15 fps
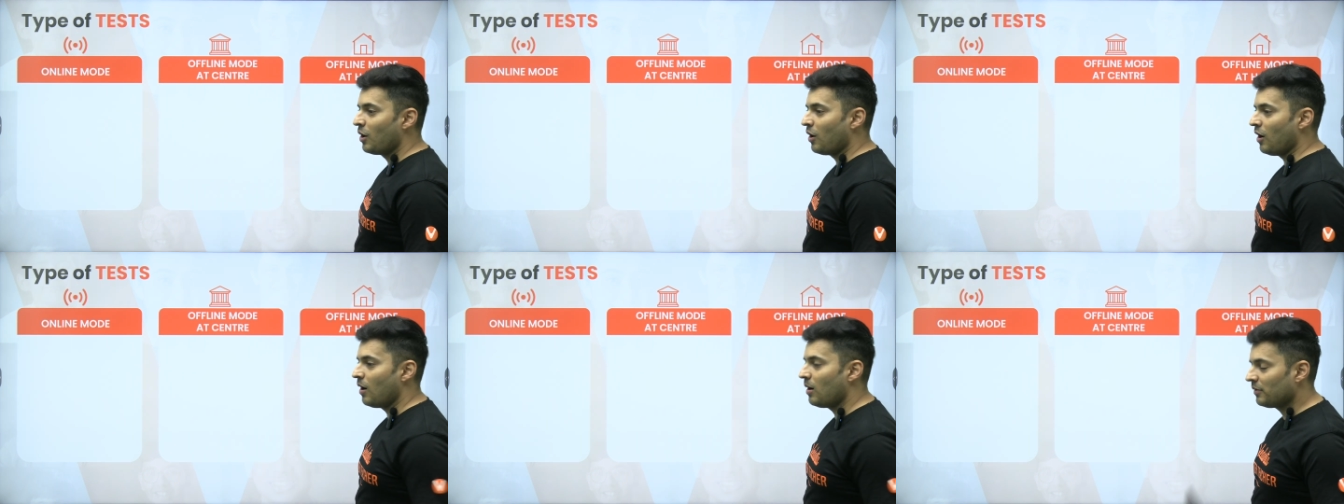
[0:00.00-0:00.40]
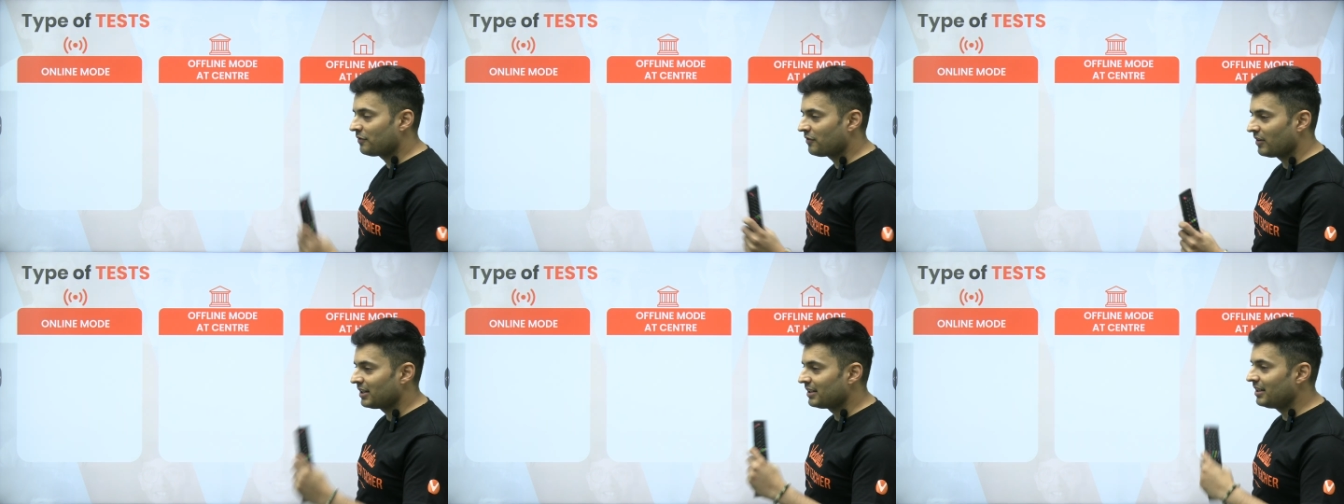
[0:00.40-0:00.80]

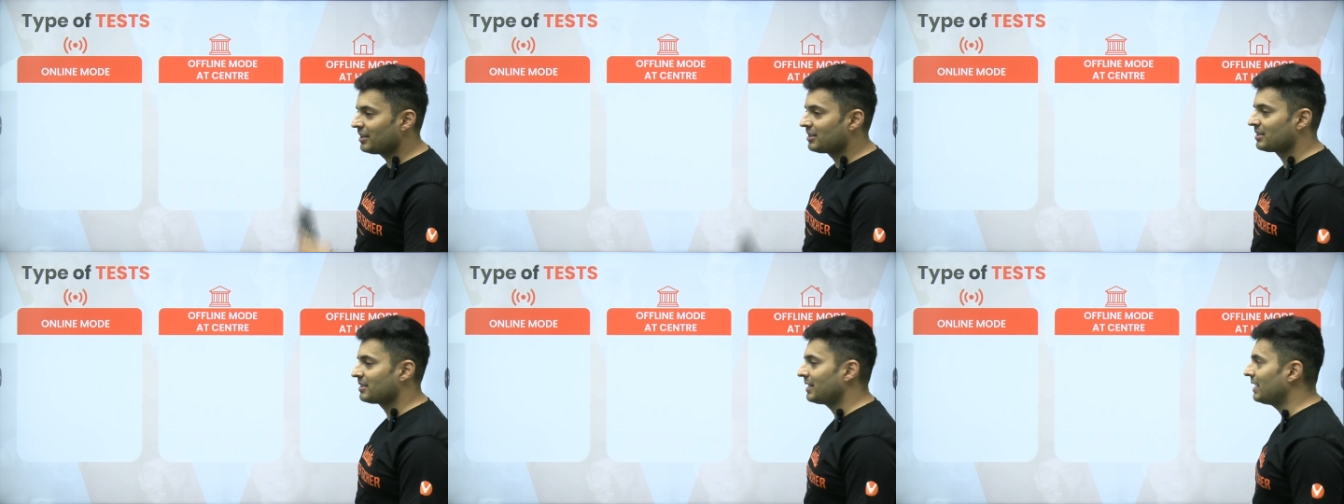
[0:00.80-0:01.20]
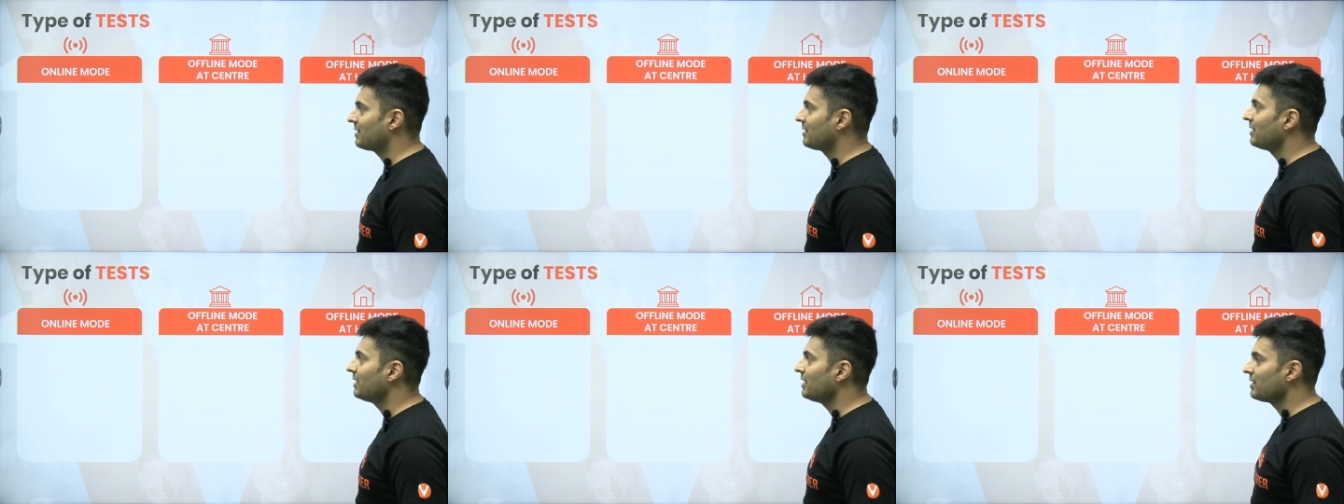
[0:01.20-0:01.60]
of this
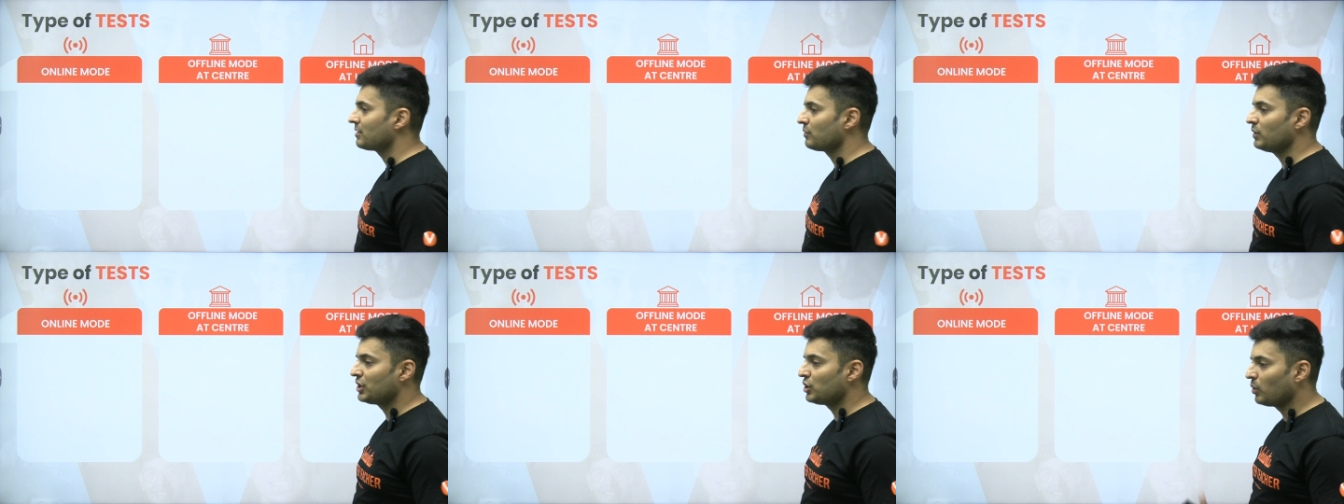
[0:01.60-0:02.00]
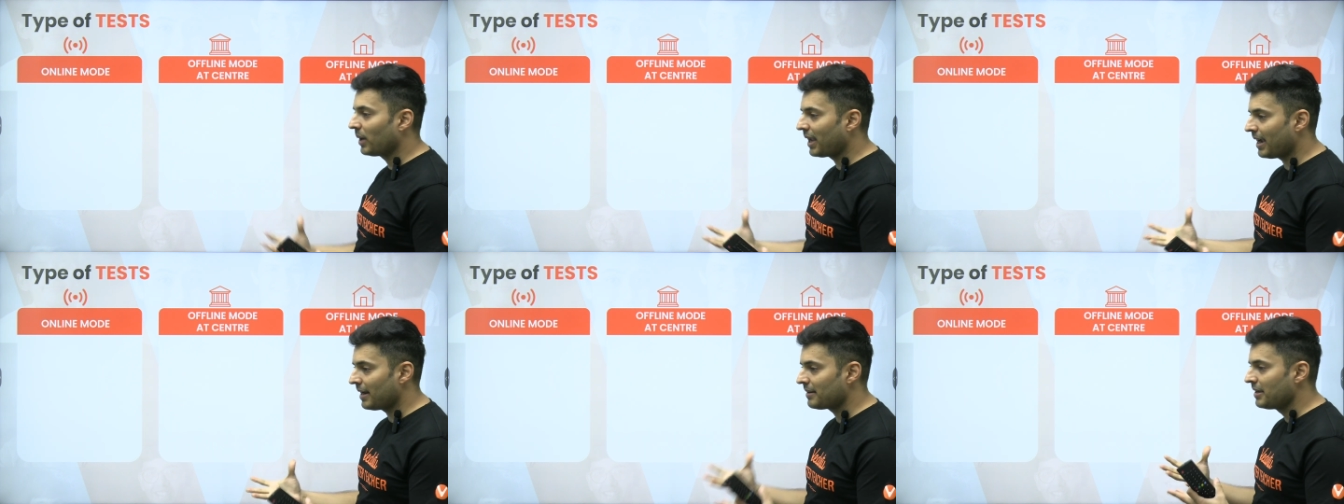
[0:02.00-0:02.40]
test series which you
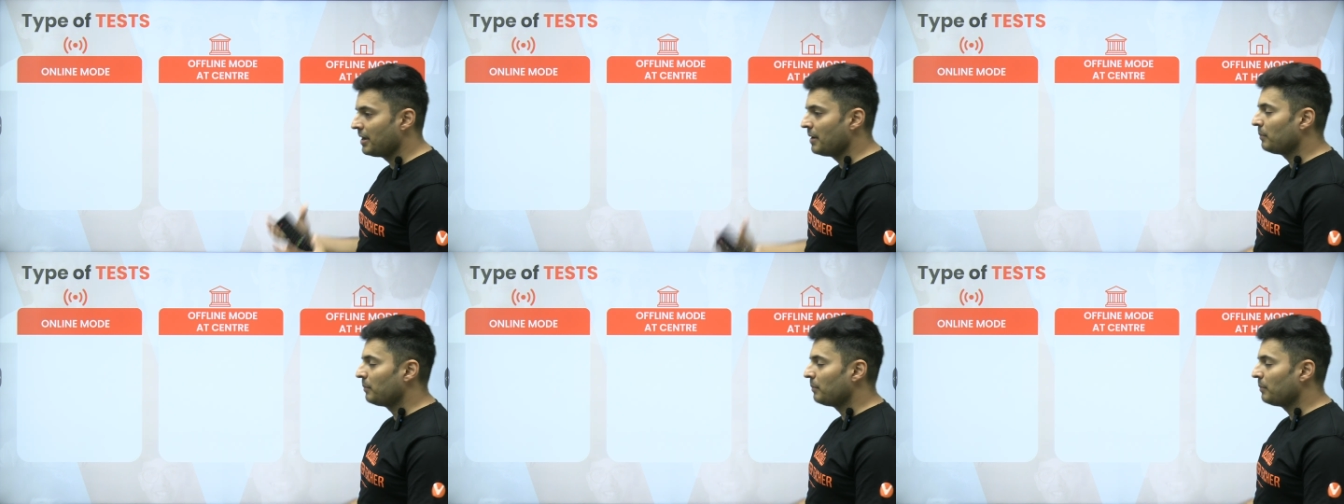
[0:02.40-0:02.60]
can